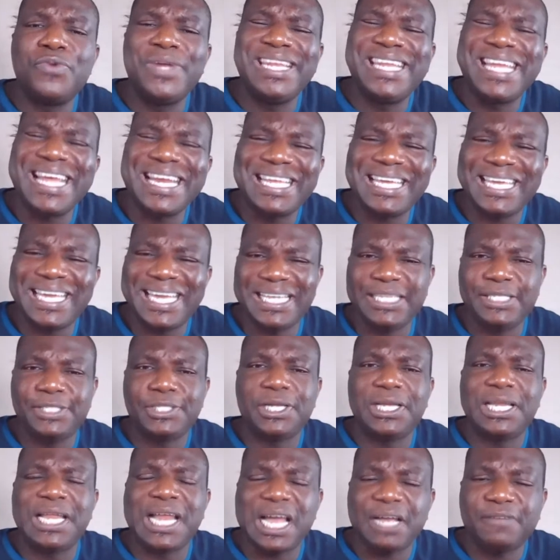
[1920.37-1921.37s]
rededicate
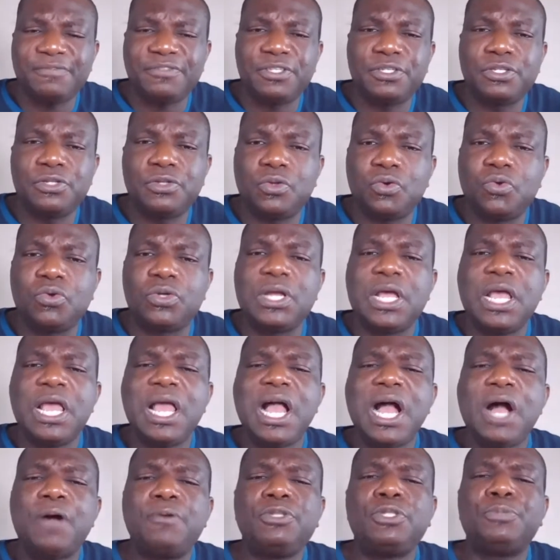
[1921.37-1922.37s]
your life to the Lord,
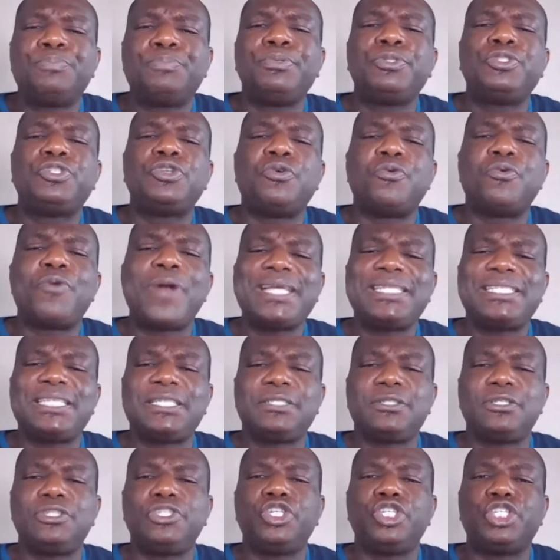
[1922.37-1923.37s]
I want to put your right
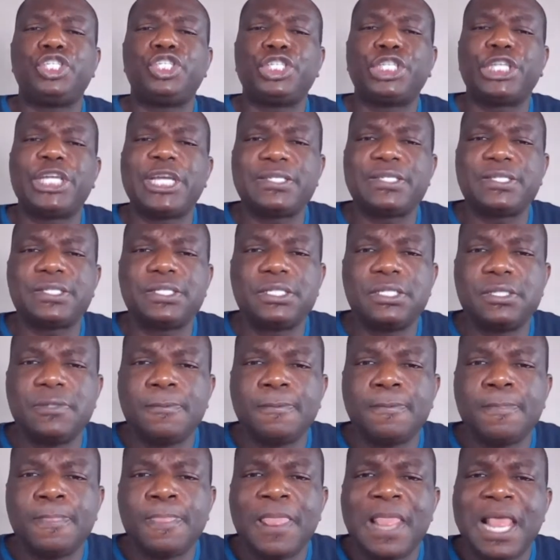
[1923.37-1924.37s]
hand on your chest.
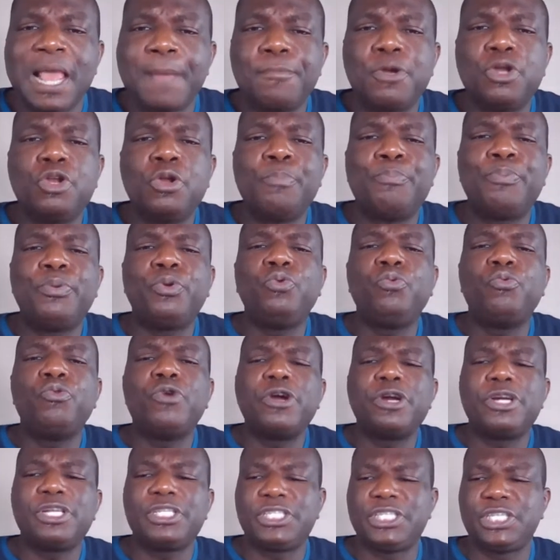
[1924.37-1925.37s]
I'm going to put
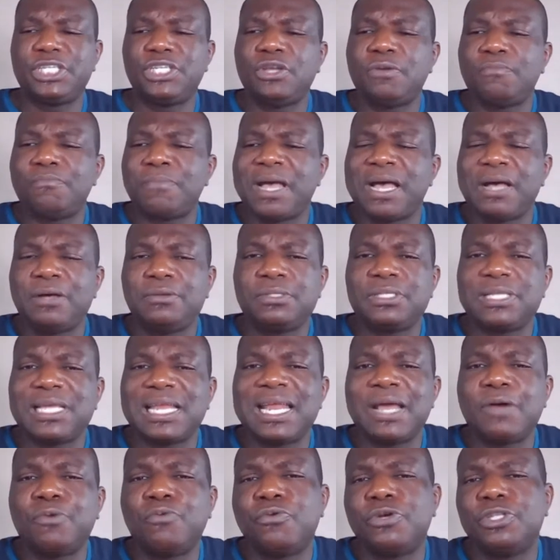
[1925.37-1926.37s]
words in your mouth
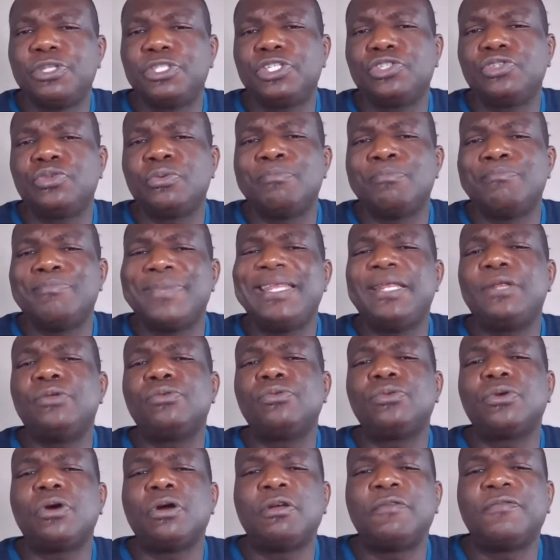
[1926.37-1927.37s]
and I want you to mean it
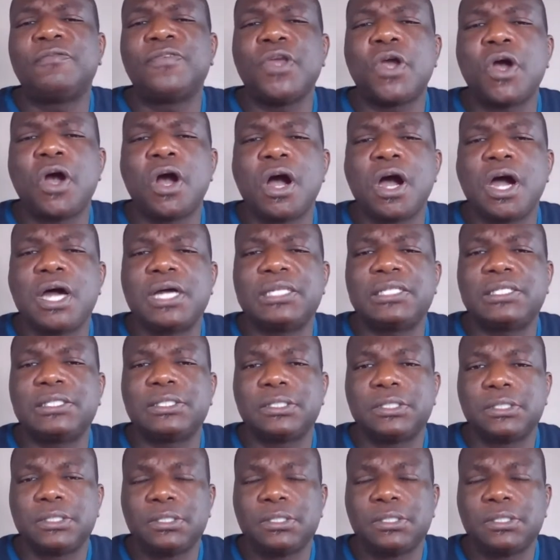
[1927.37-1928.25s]
with all of your heart.